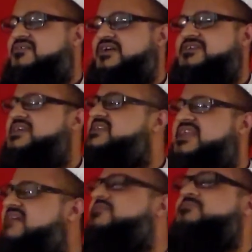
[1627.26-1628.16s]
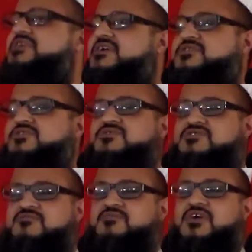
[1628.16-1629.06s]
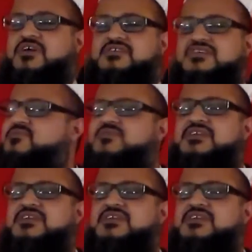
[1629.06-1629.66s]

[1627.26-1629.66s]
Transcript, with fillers: Right? Can never be accused of pride. He